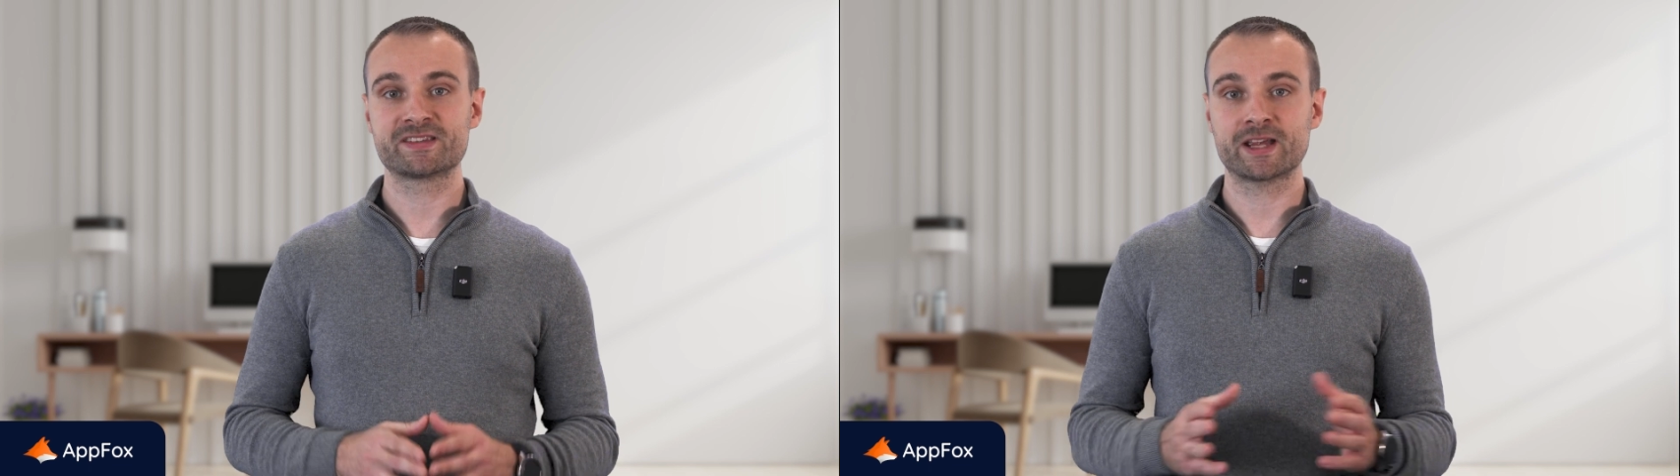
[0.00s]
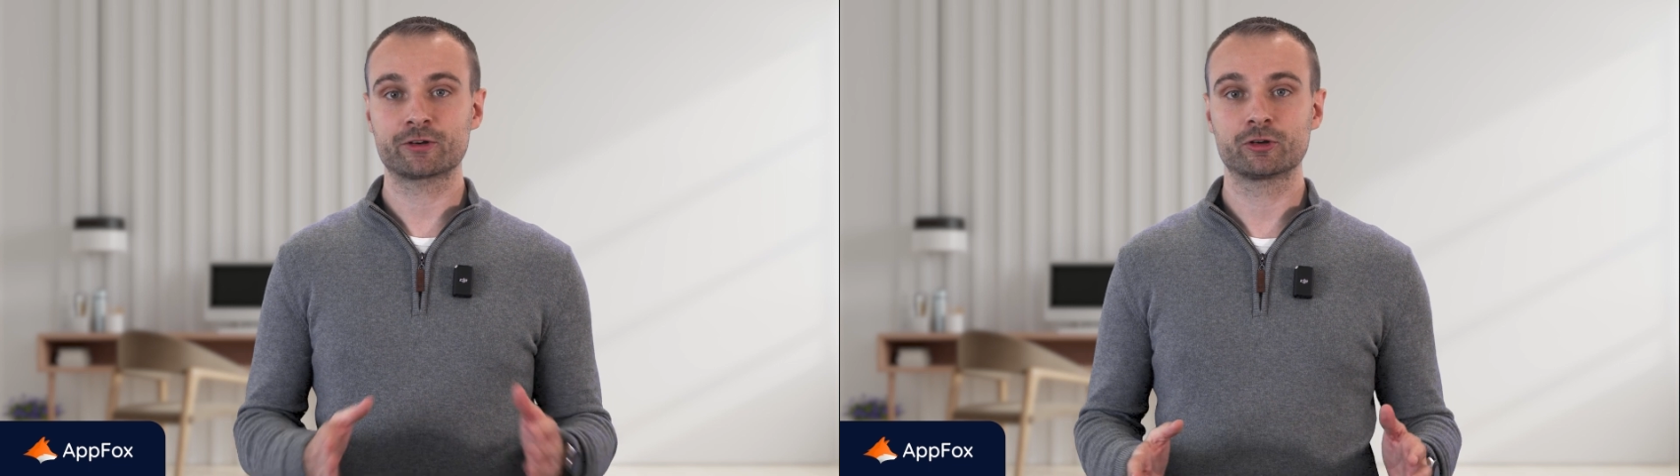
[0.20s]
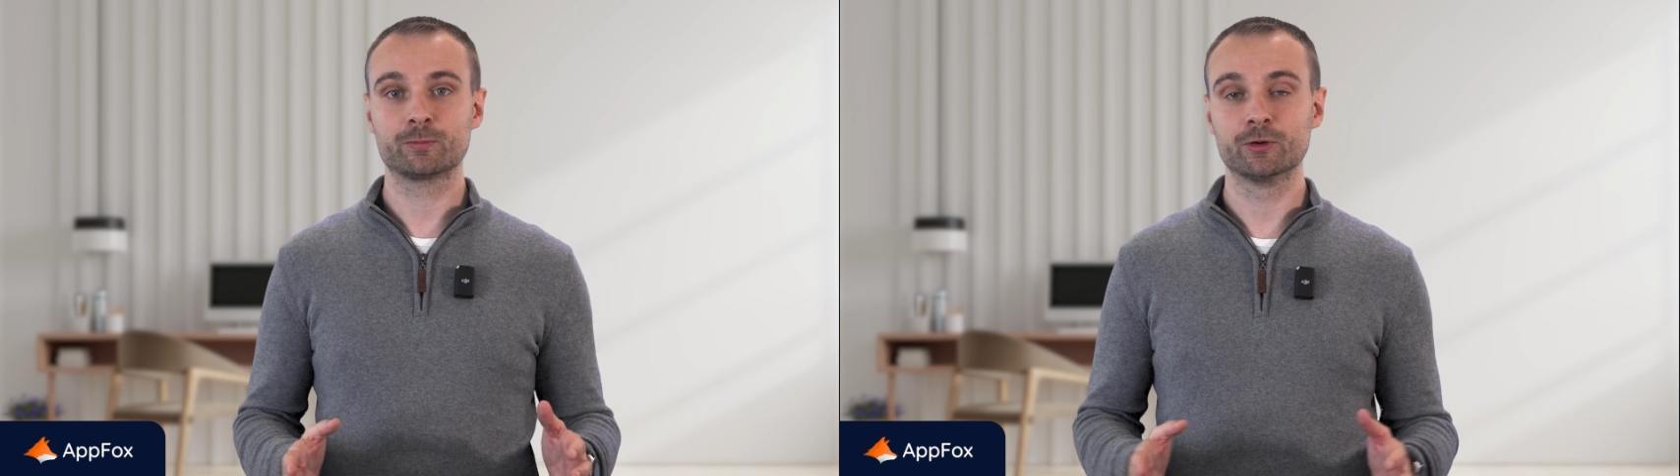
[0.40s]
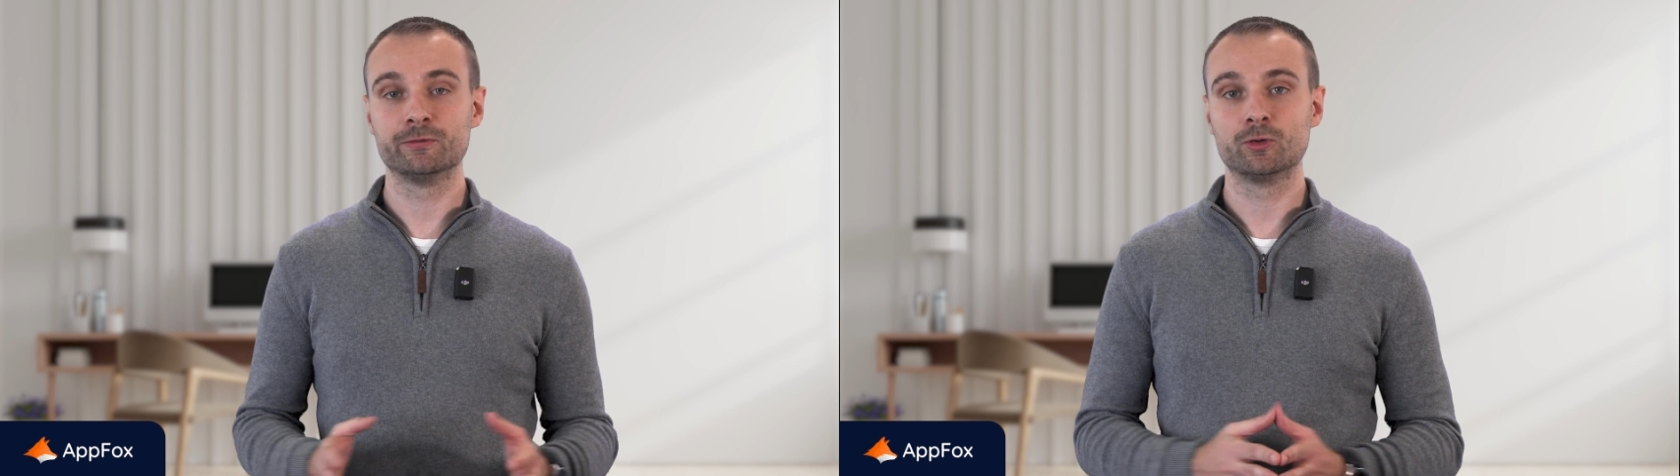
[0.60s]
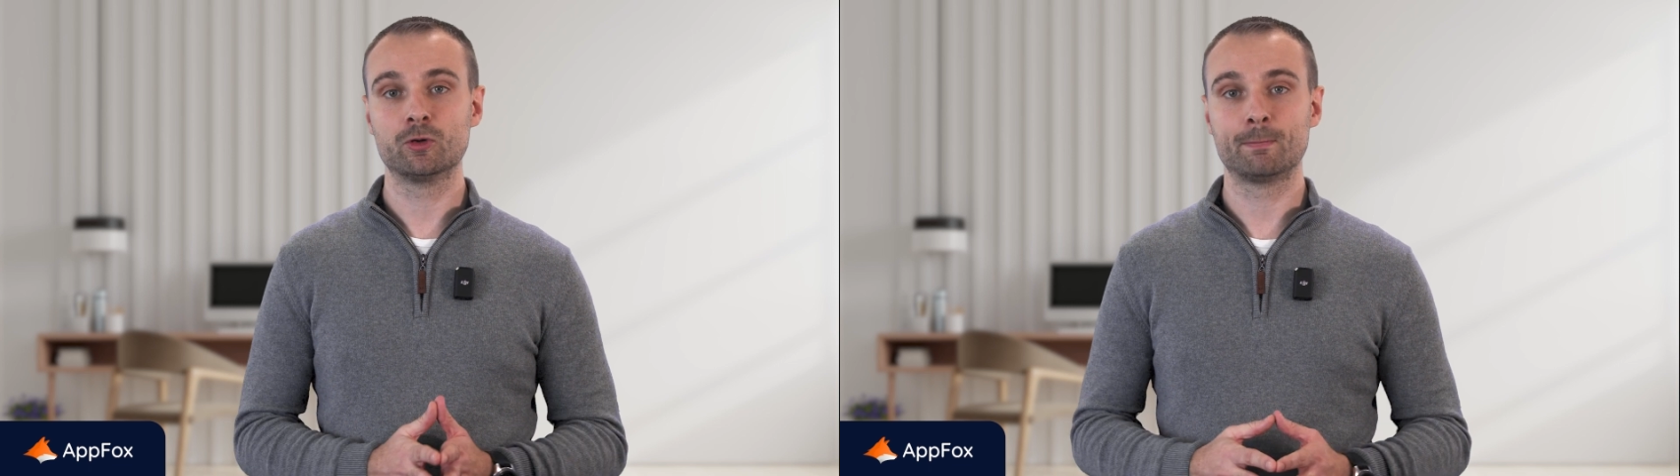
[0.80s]
section
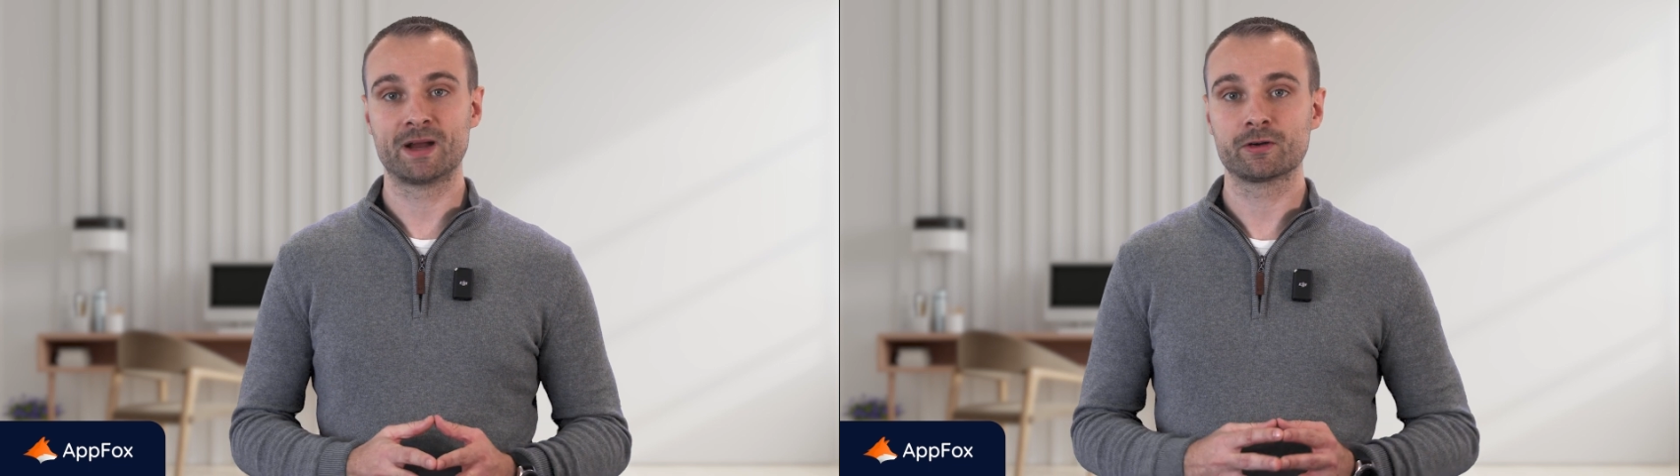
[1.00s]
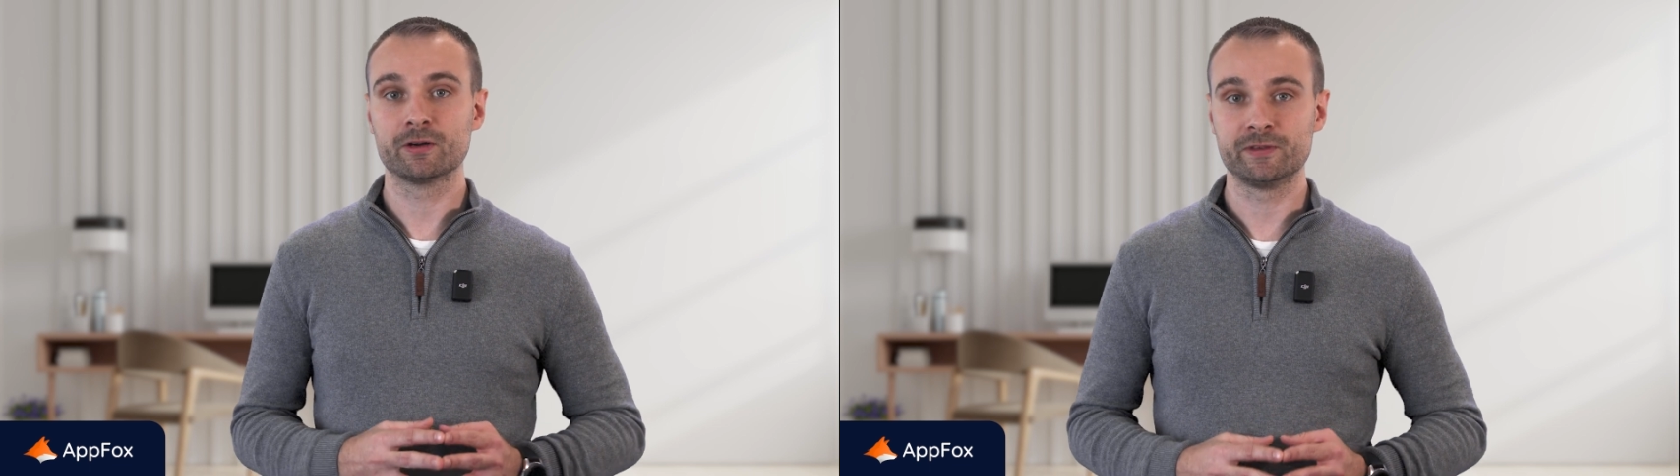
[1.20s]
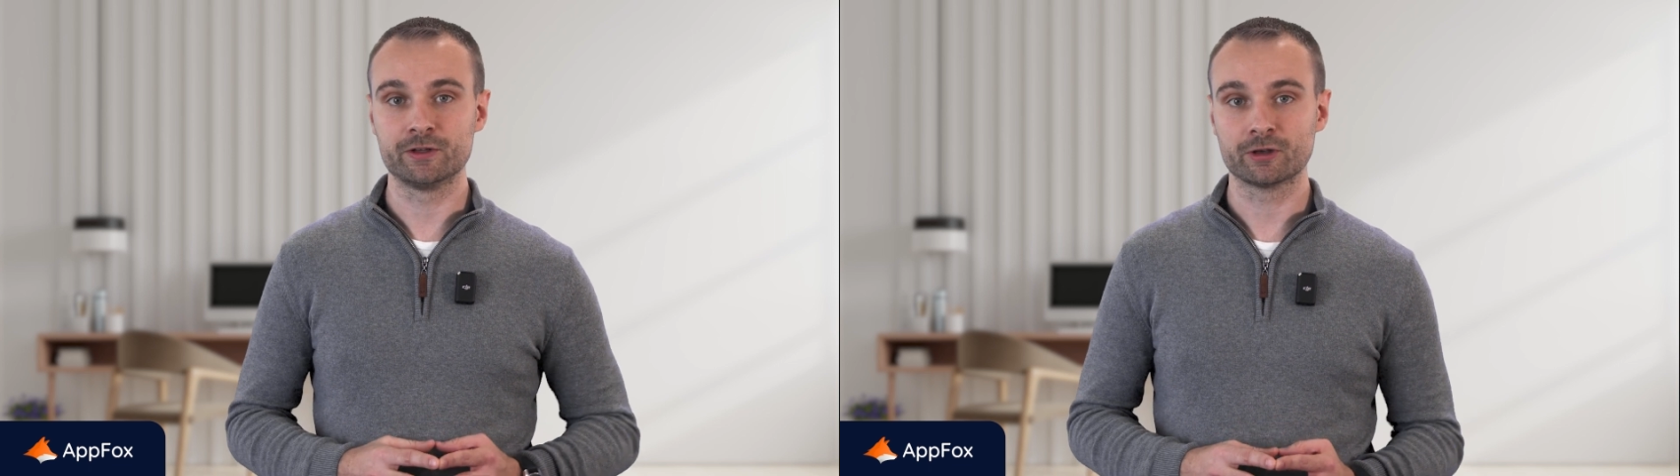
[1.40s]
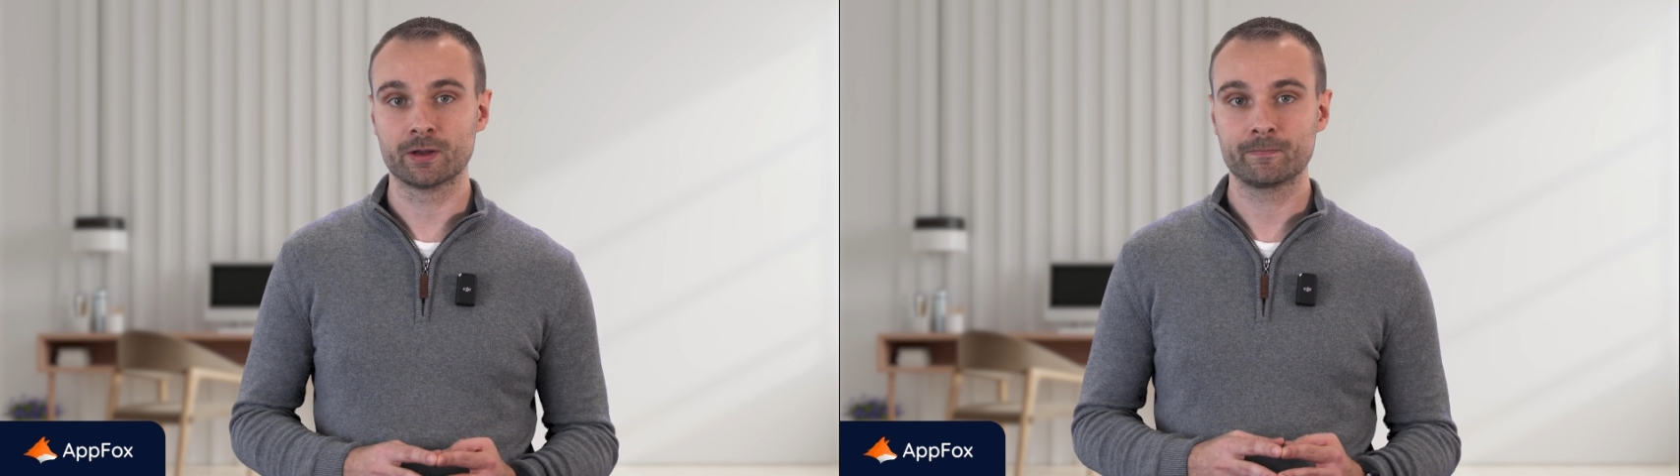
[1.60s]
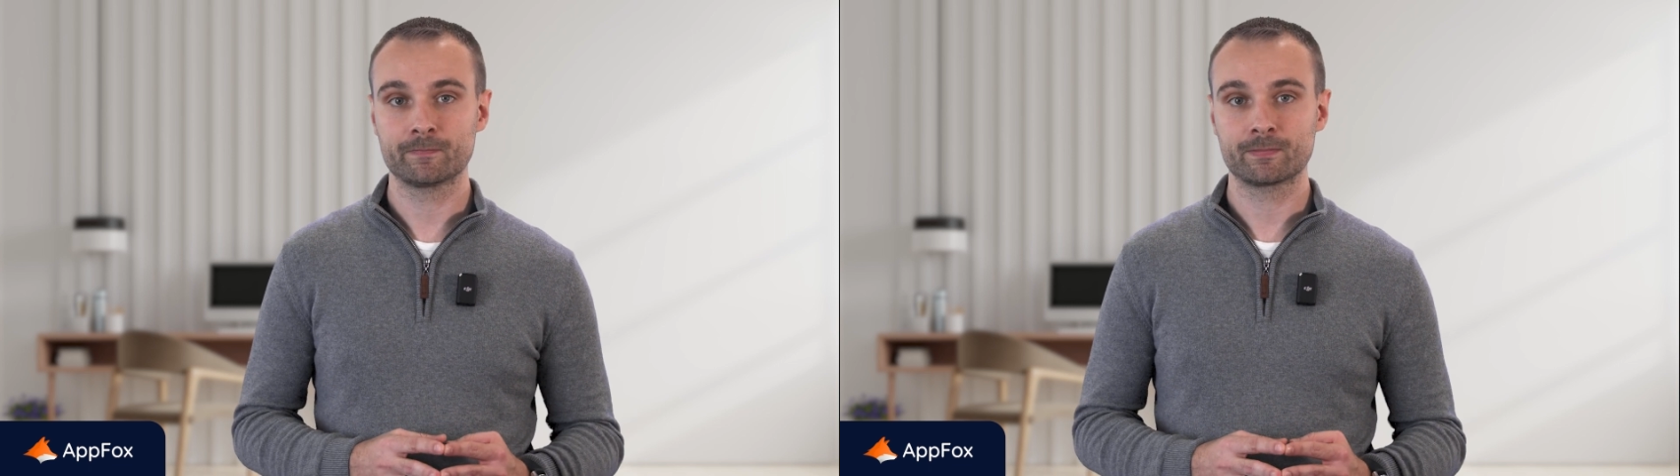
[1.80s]
approval macro feature.